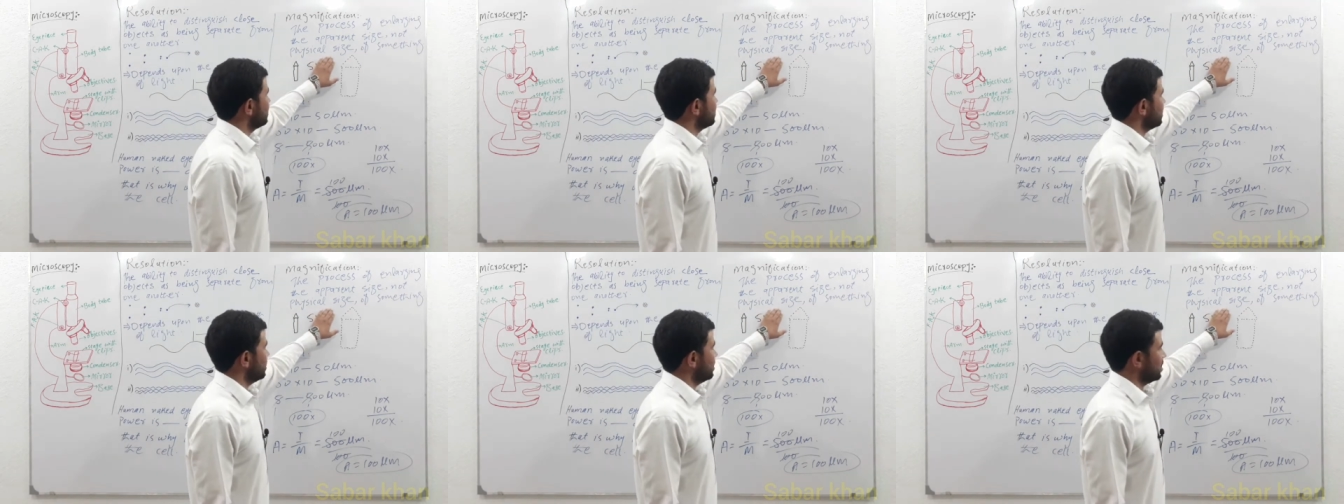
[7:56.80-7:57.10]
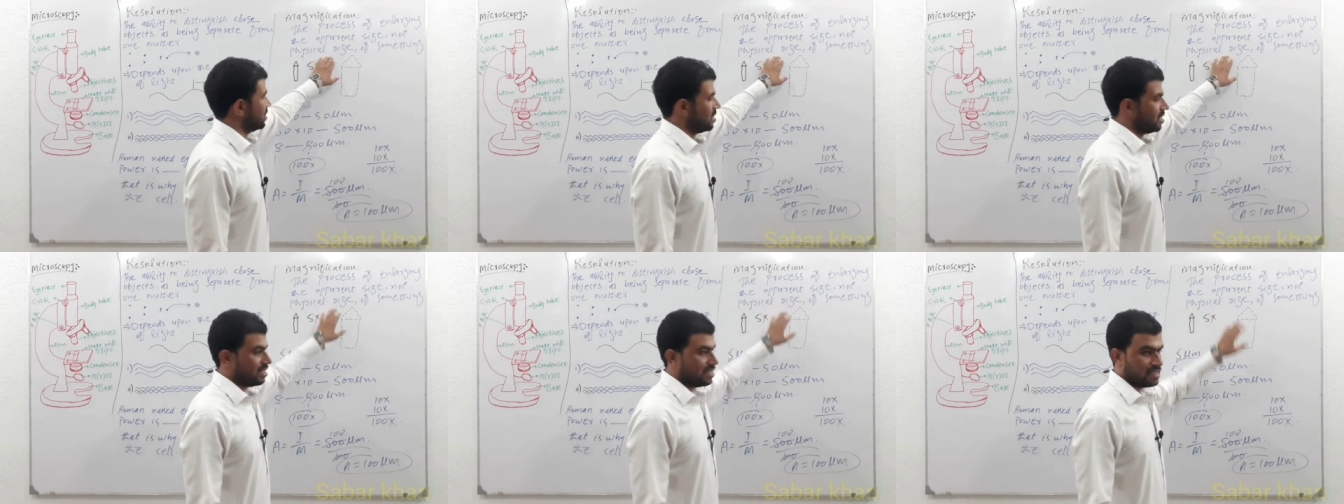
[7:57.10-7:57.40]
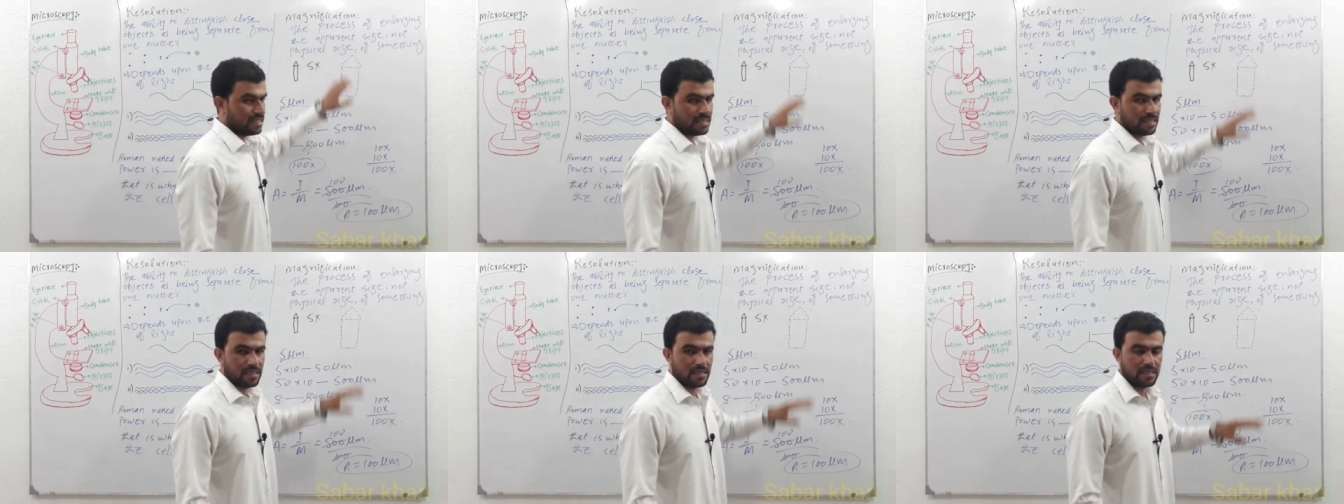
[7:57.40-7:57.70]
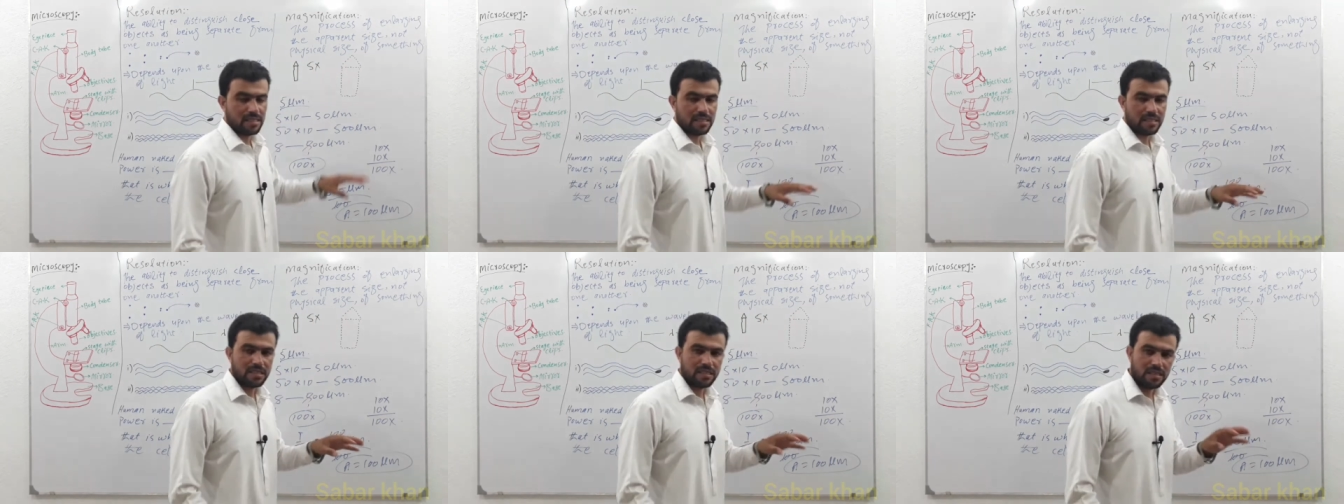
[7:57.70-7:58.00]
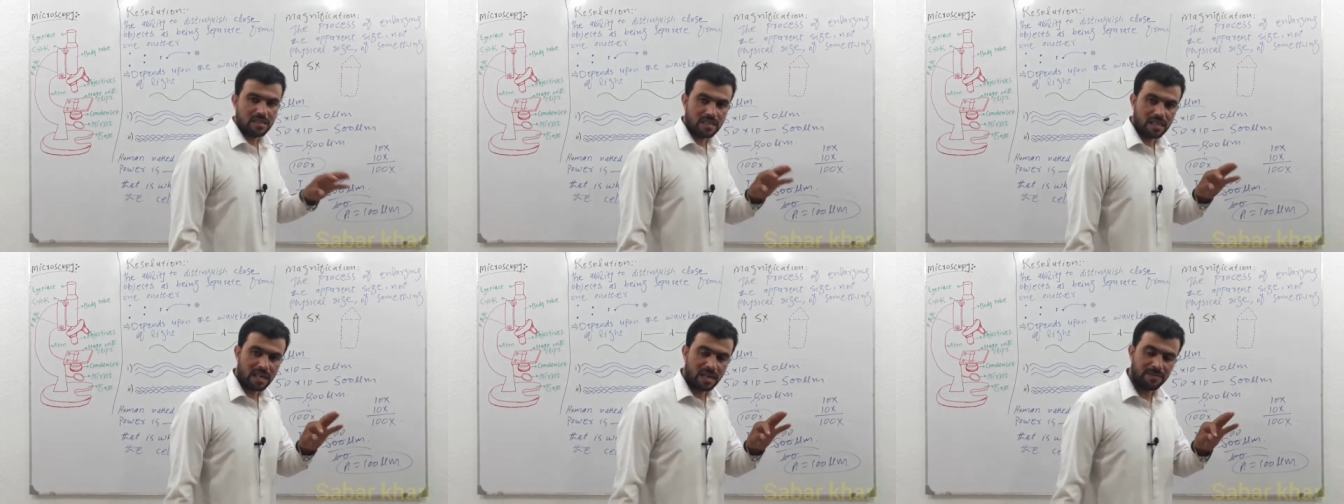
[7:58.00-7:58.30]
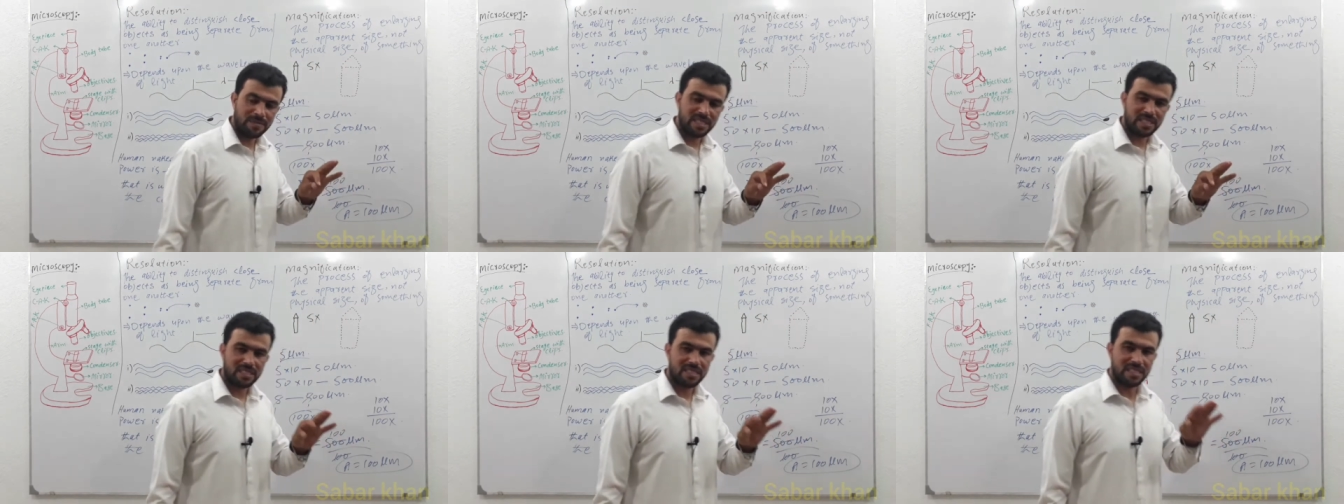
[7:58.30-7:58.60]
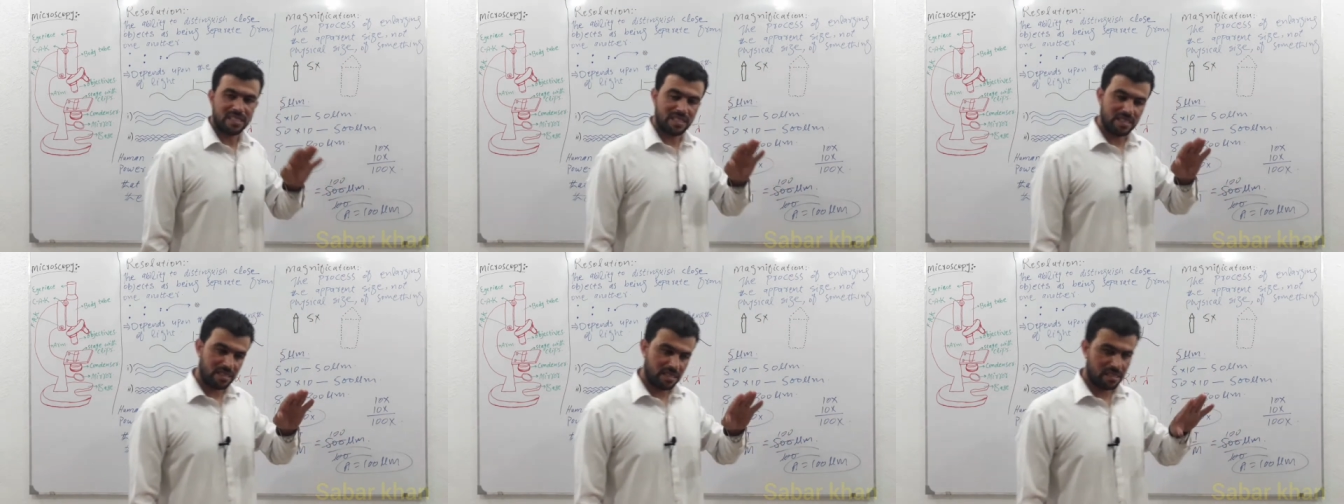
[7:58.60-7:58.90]
increase the object
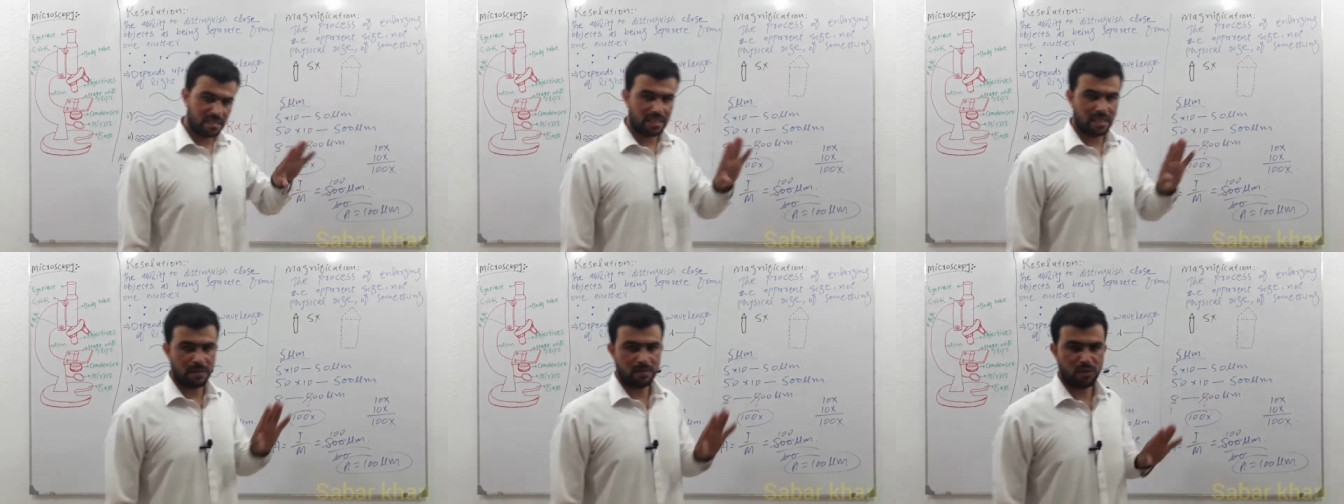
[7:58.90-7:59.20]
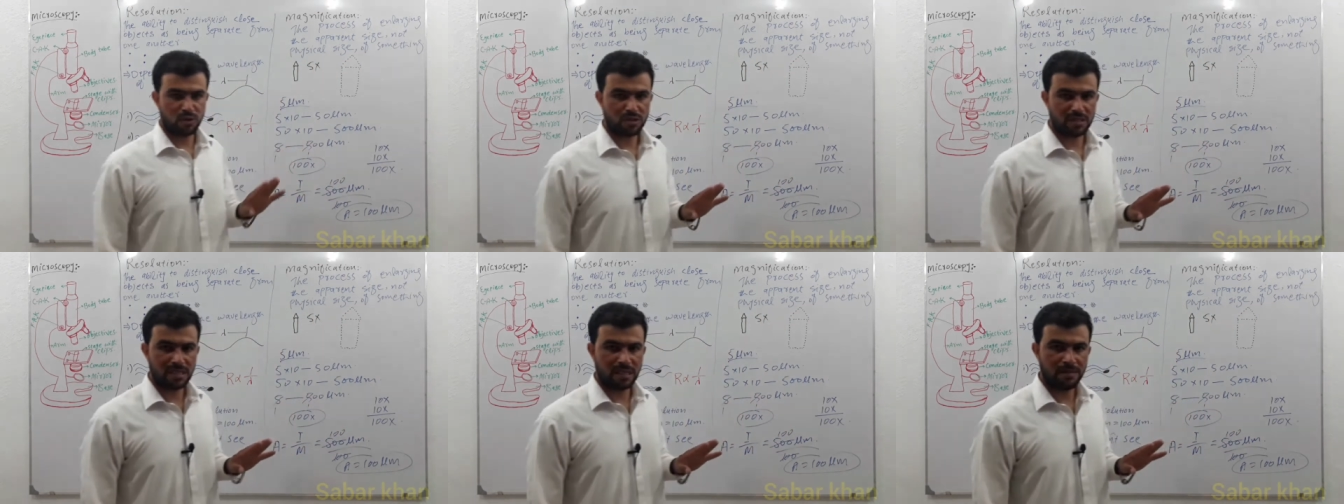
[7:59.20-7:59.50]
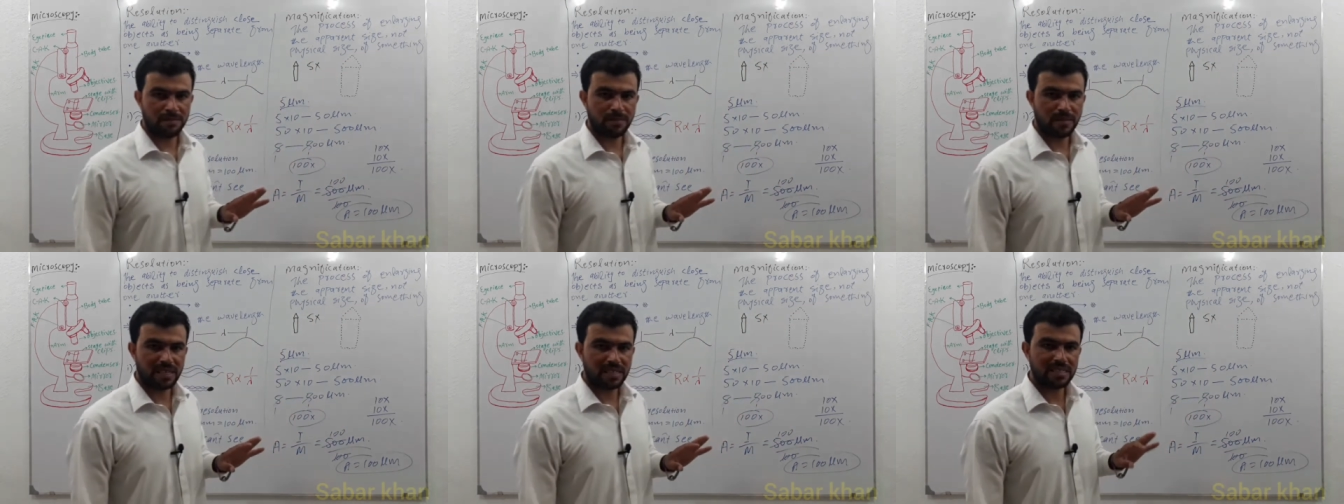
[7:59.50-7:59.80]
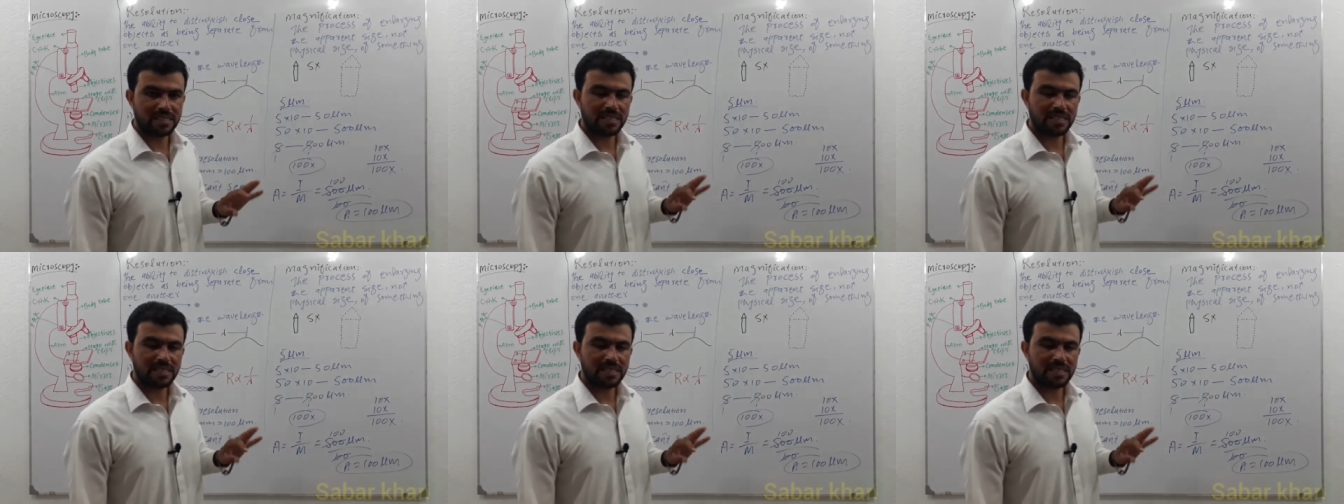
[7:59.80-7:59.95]
is same to same but